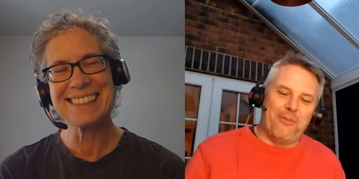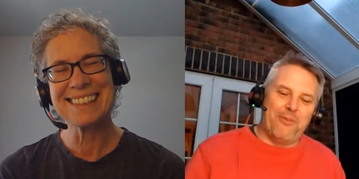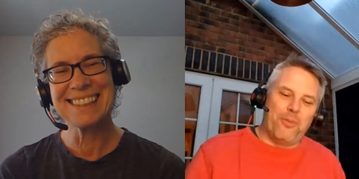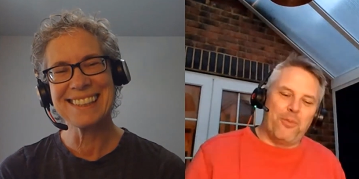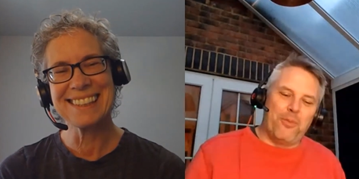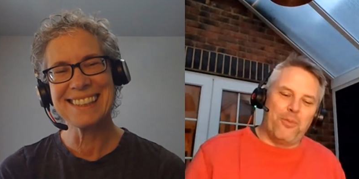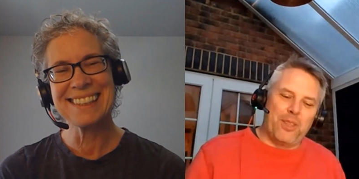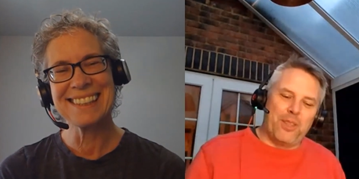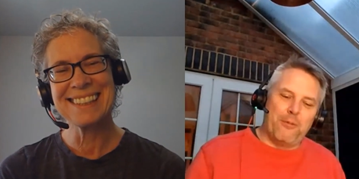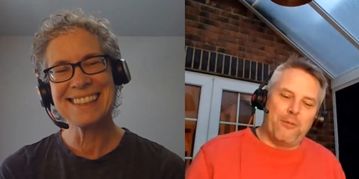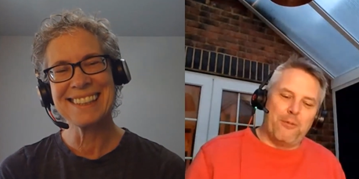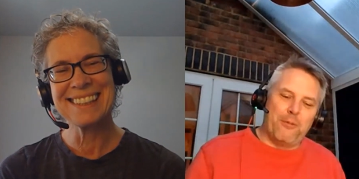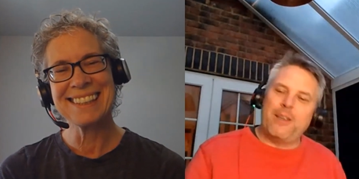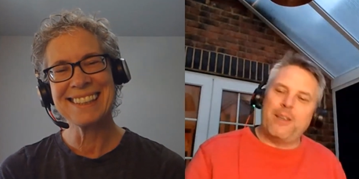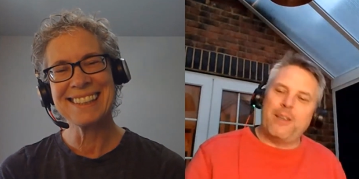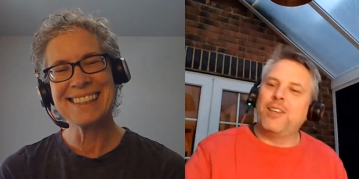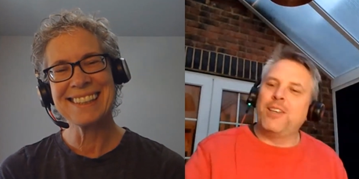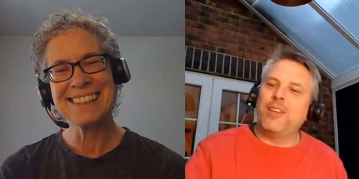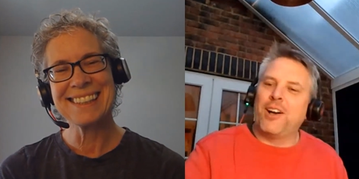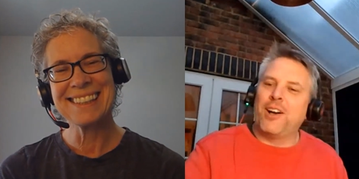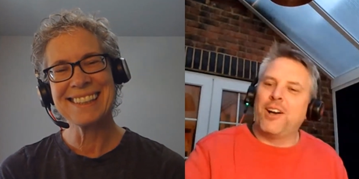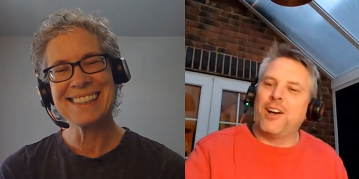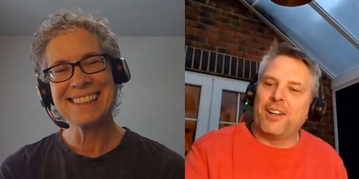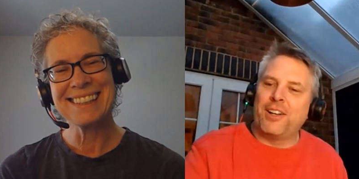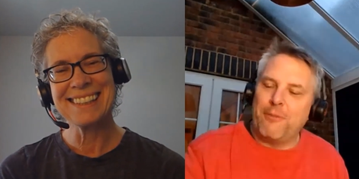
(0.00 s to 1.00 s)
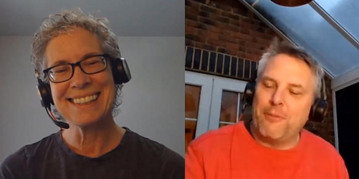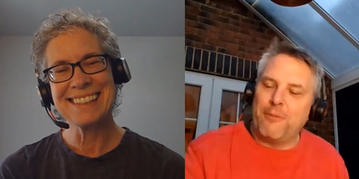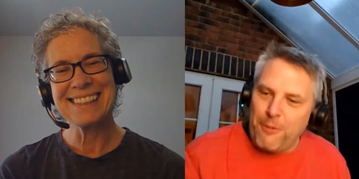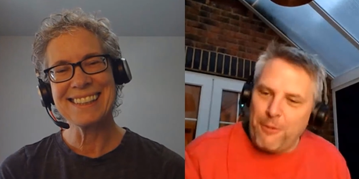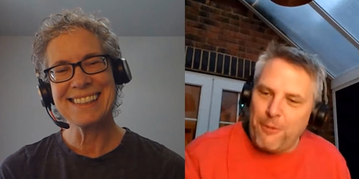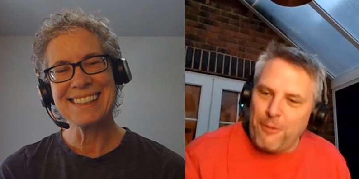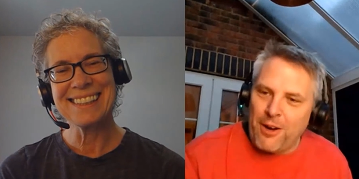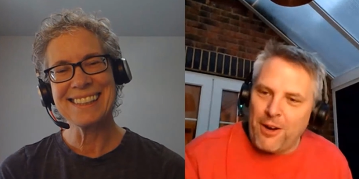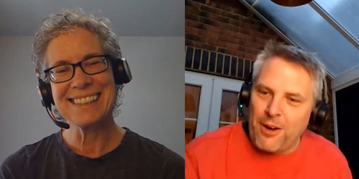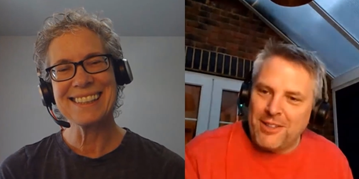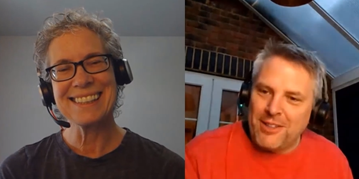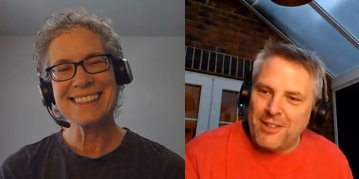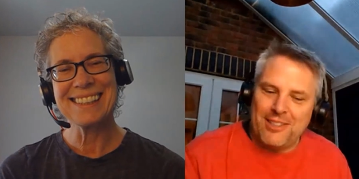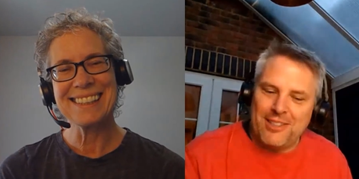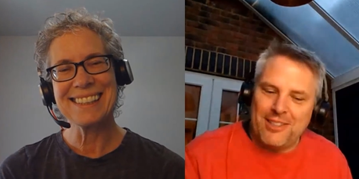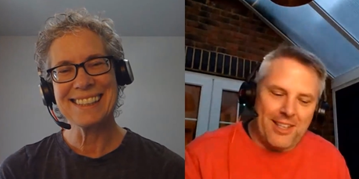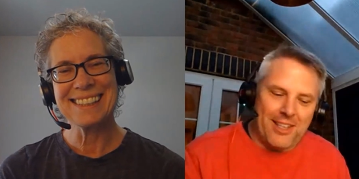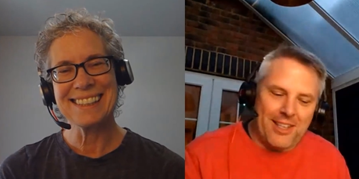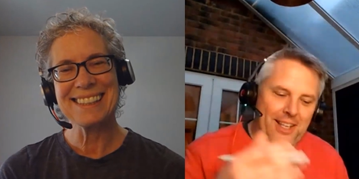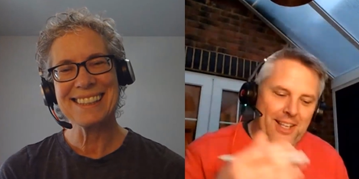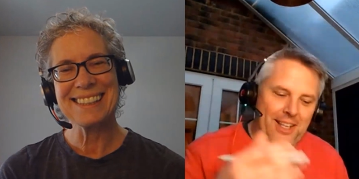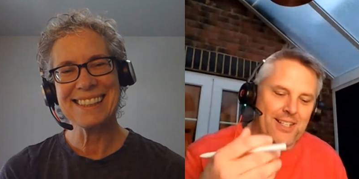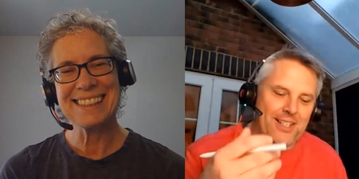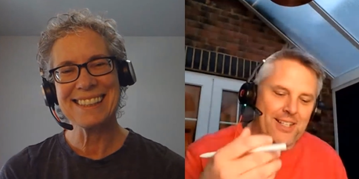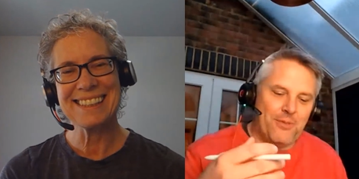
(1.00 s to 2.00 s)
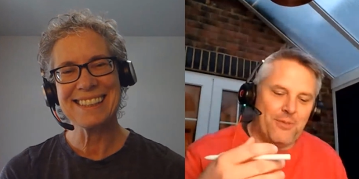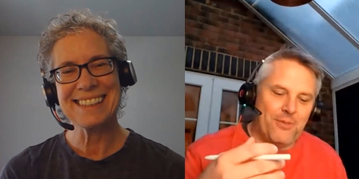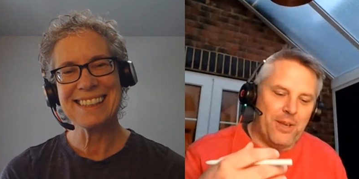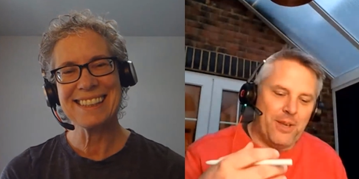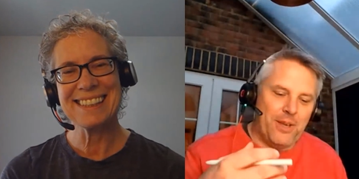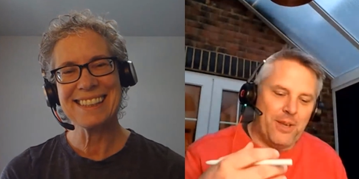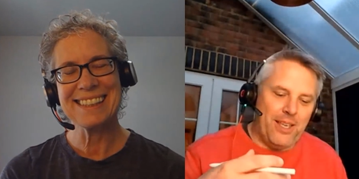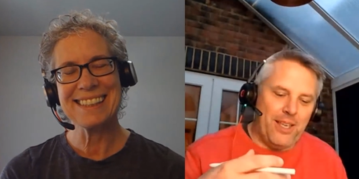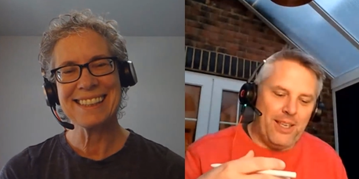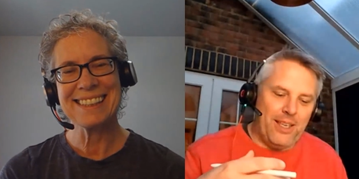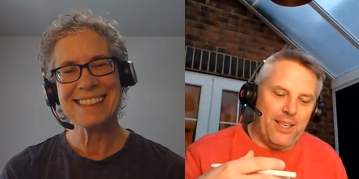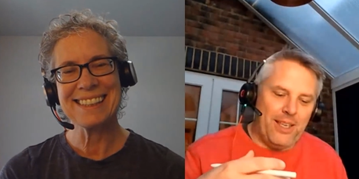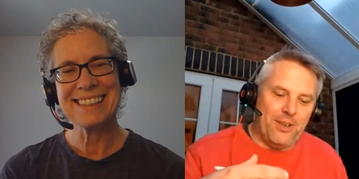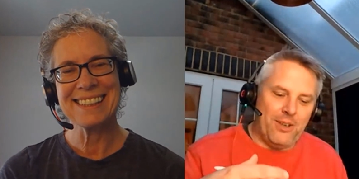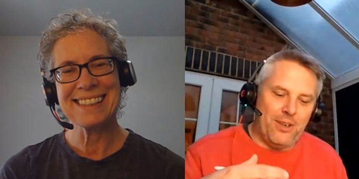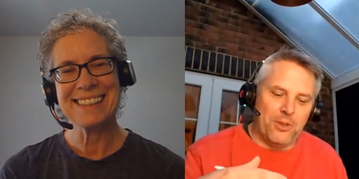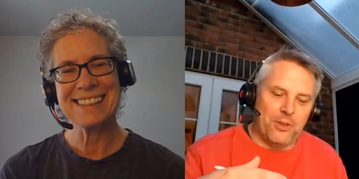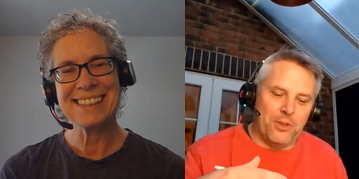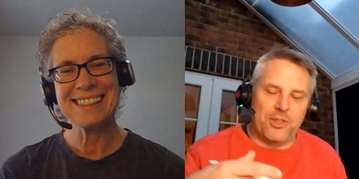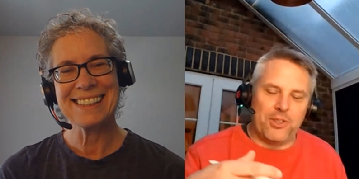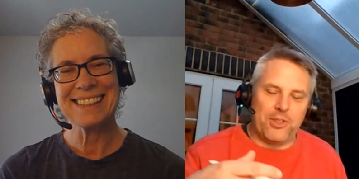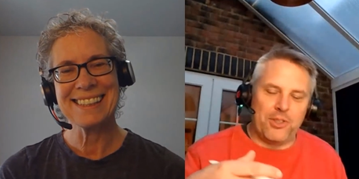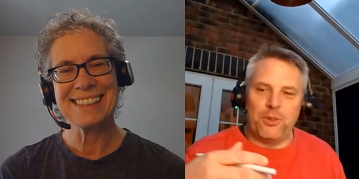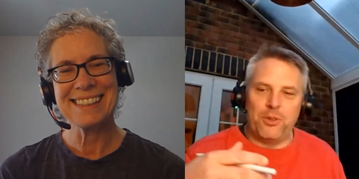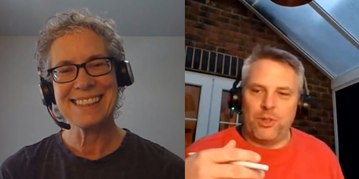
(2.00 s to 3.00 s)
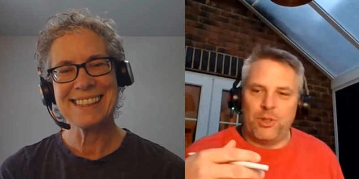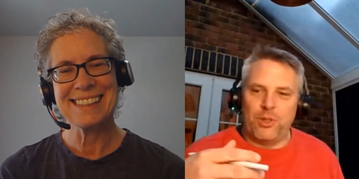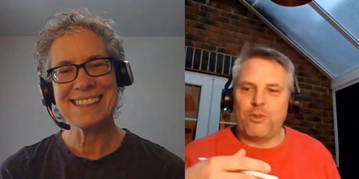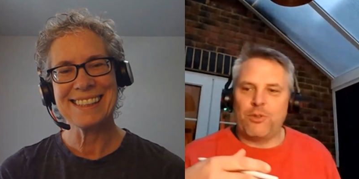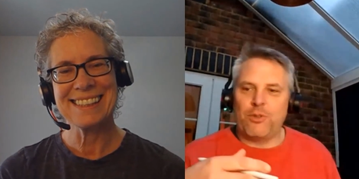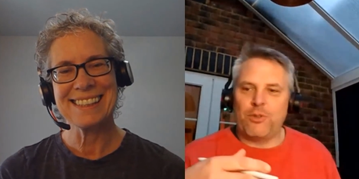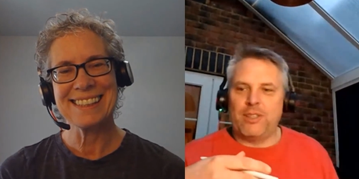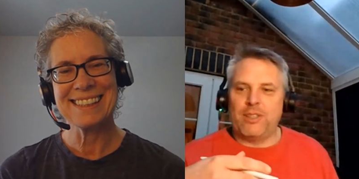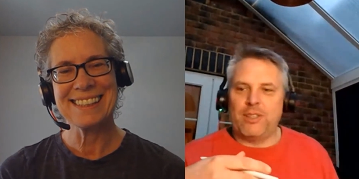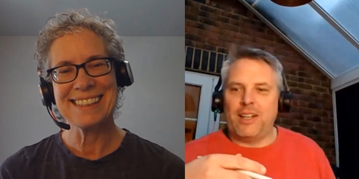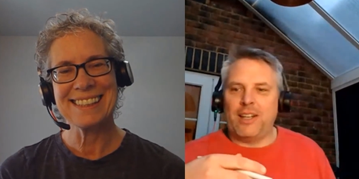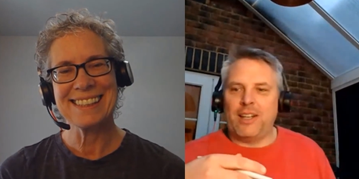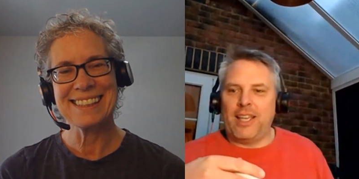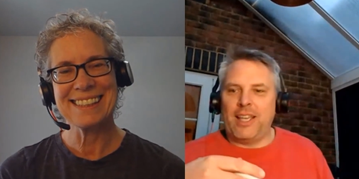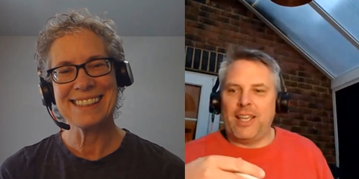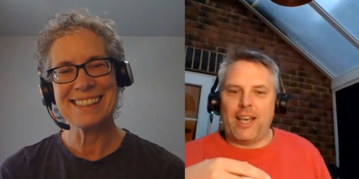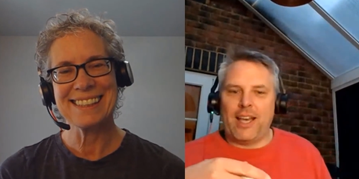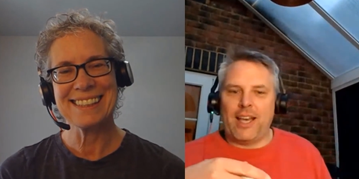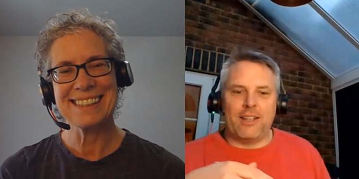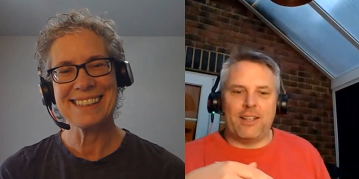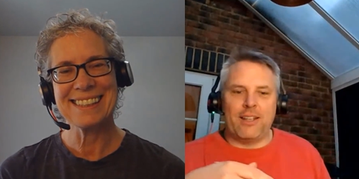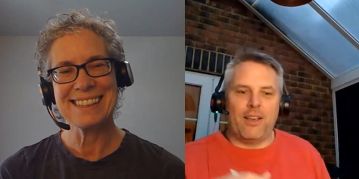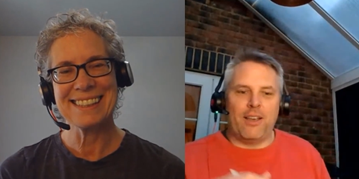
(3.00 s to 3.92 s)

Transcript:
Speaker 1: um, with a vineyard in France, and we also just recently